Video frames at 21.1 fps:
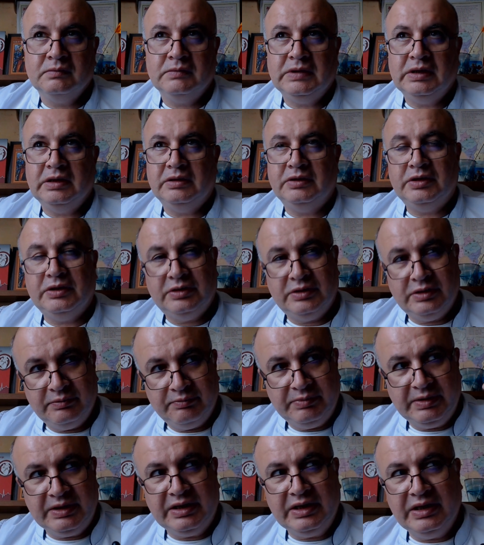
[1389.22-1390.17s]
Now,
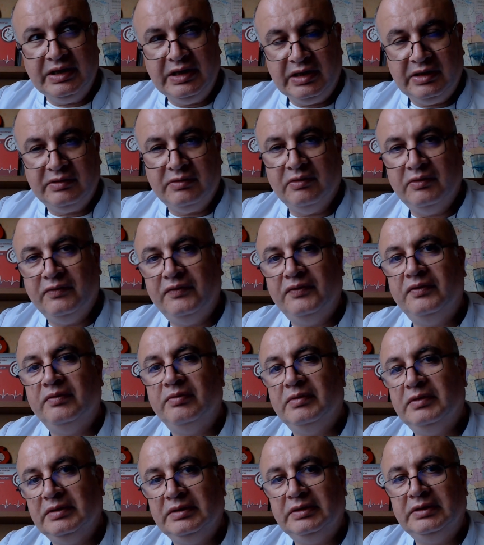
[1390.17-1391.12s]
the beginning of
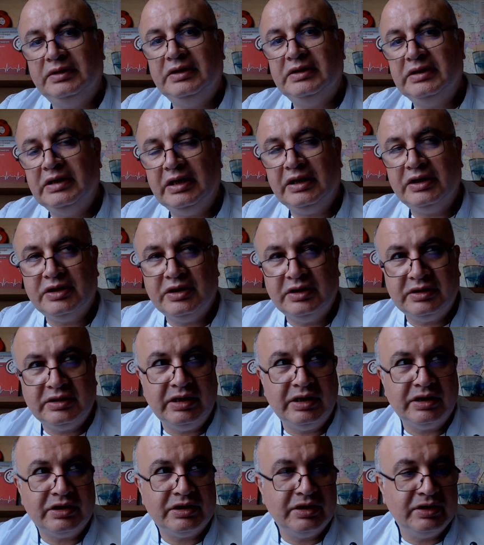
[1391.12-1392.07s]
uh, this lecture is
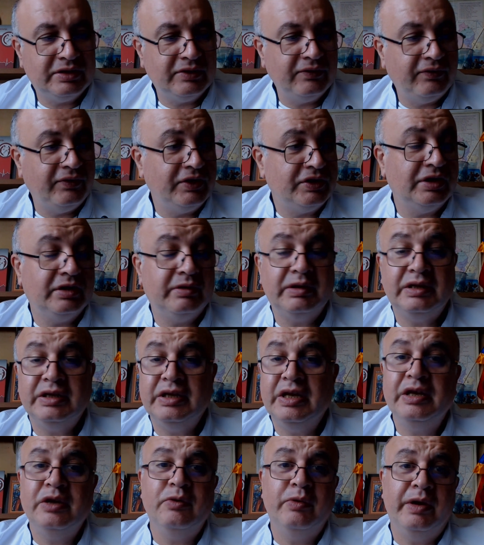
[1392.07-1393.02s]
largely sufficient. But
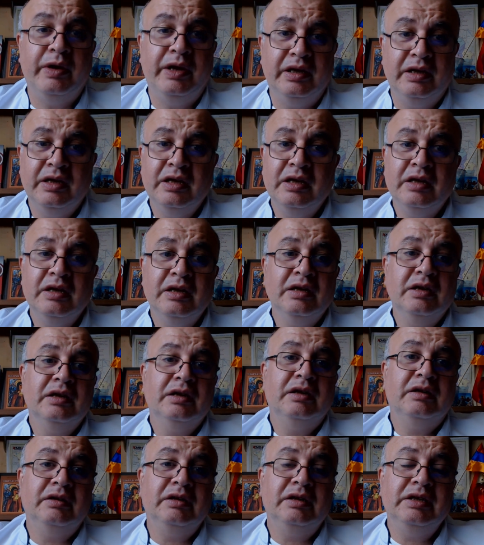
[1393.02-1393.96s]
anyway,
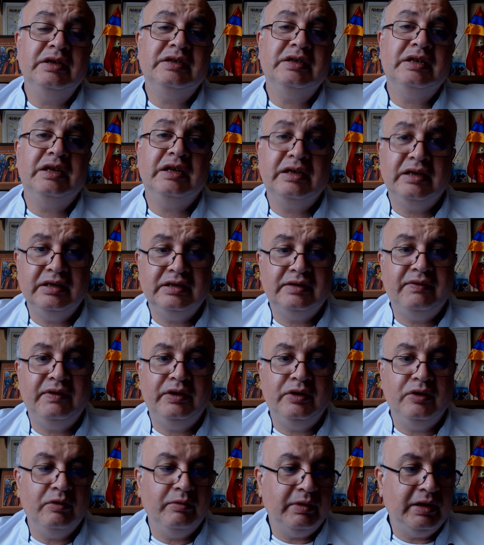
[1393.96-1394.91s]
Releasing this
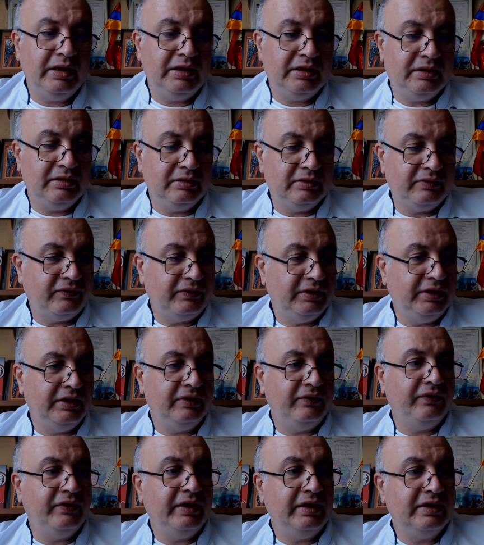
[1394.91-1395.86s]
video, my
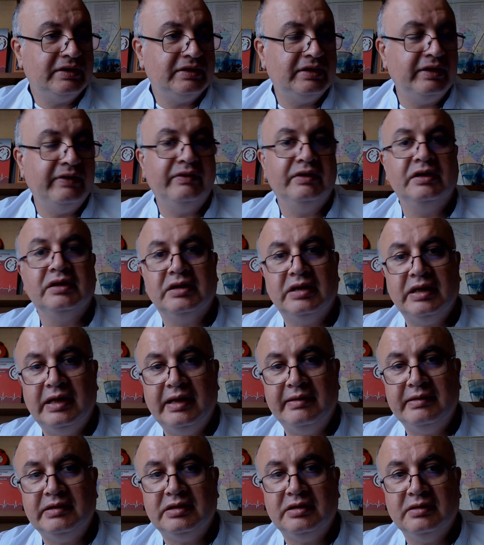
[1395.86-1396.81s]
dear friends, several
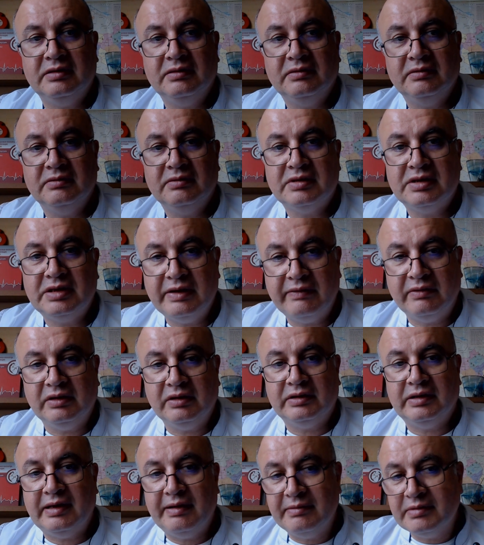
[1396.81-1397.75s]
times,
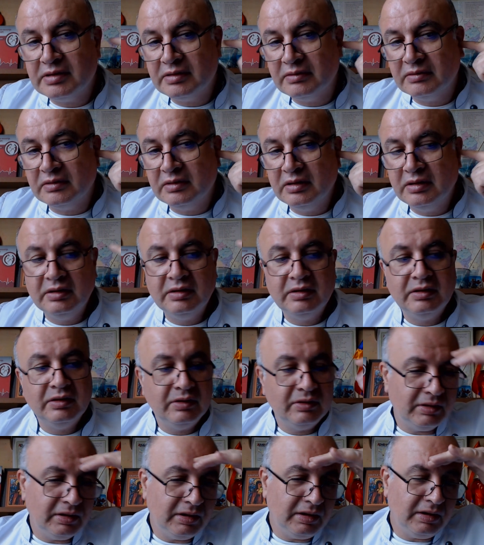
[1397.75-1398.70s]
several times,
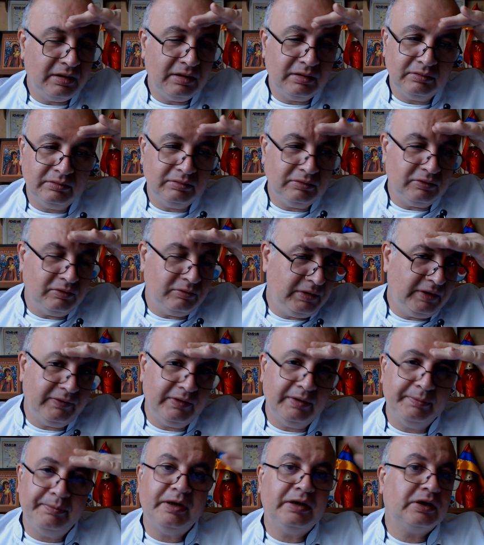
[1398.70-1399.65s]
uh,
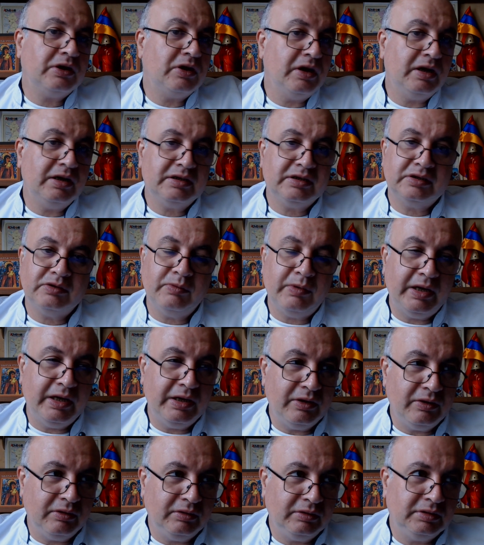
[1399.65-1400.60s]
even podcasts,
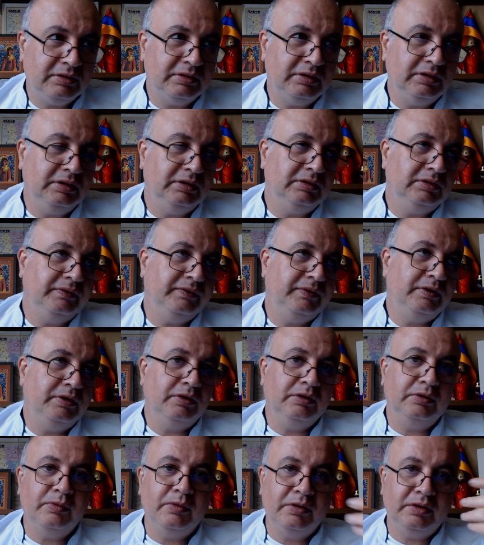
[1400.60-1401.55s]
why not? Uh, if you
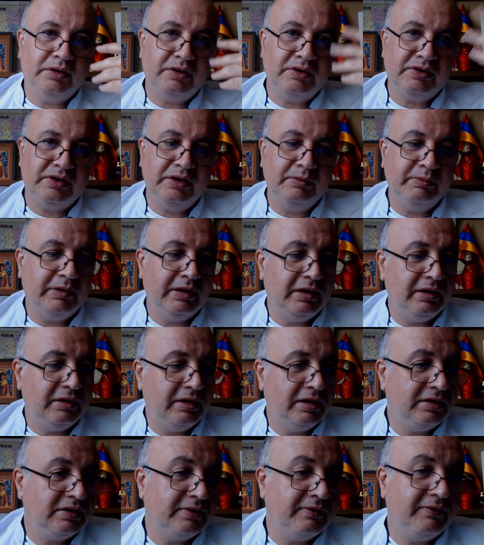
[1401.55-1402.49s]
don't want to see my
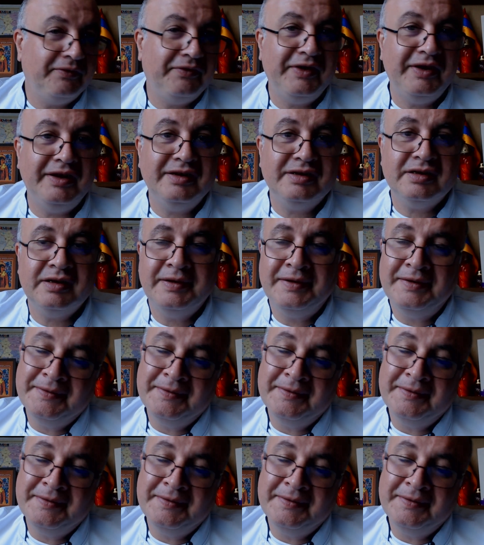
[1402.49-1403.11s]
handsome face,